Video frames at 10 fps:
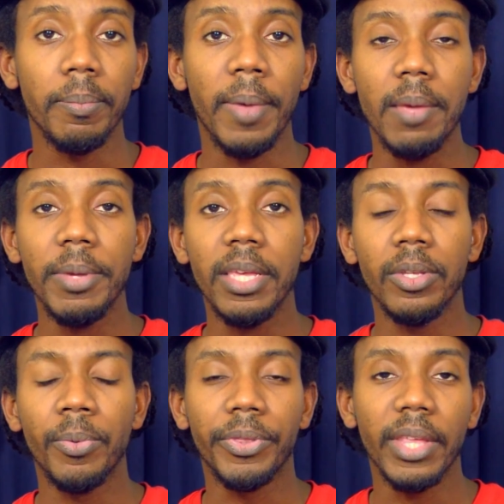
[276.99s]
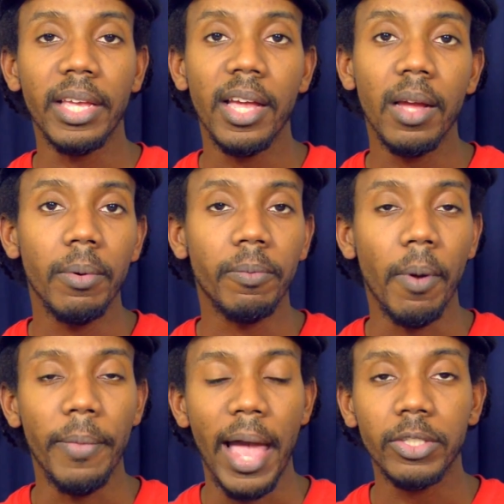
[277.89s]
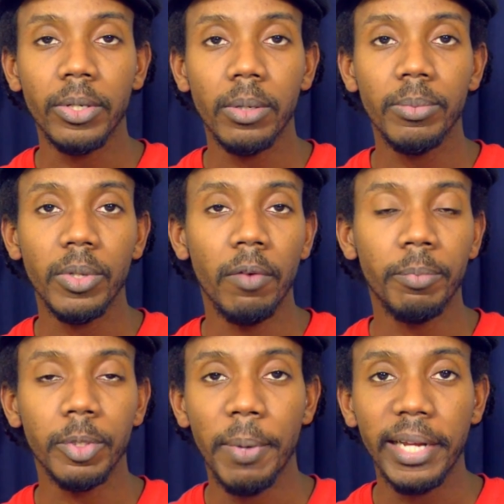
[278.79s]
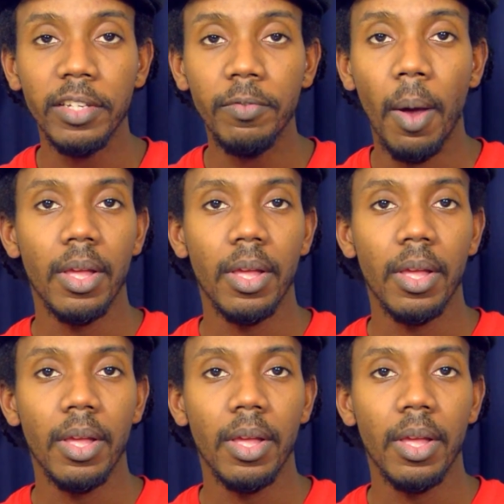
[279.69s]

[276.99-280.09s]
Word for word: Maybe you were thinking from that terms of perspective,